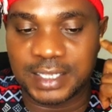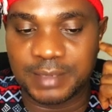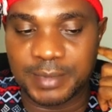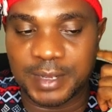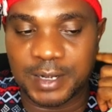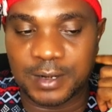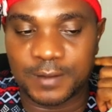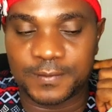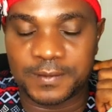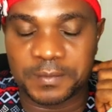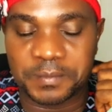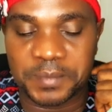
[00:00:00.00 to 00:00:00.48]
the
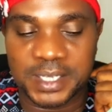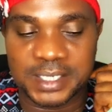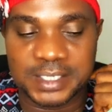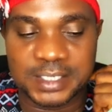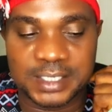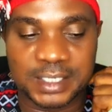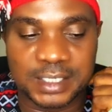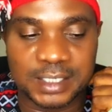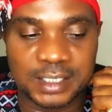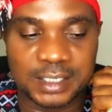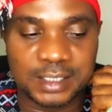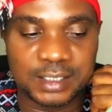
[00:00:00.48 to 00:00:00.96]
email of the
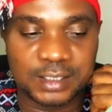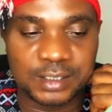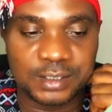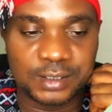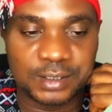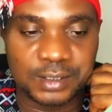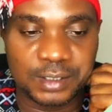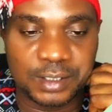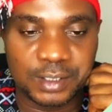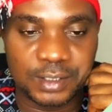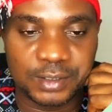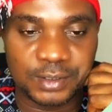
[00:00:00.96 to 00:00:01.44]
person
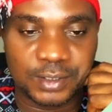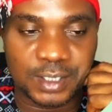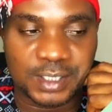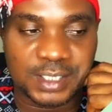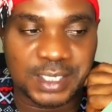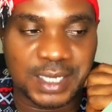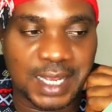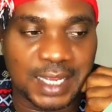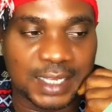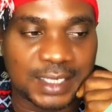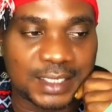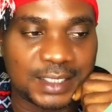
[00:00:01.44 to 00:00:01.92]

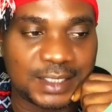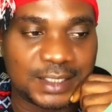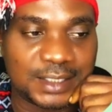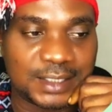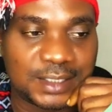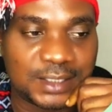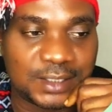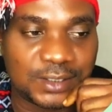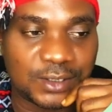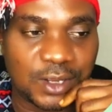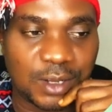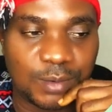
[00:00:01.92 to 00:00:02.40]
just like
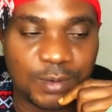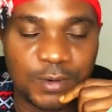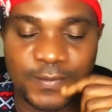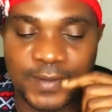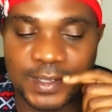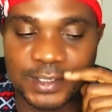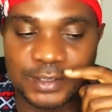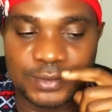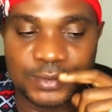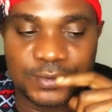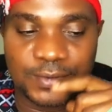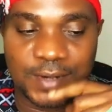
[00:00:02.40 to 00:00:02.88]
this, come
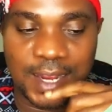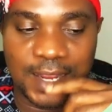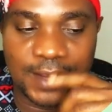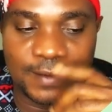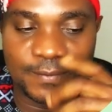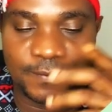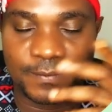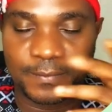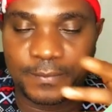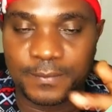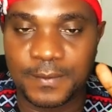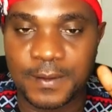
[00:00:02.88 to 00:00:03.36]
over to
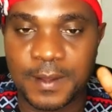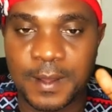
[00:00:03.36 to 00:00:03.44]
Drive,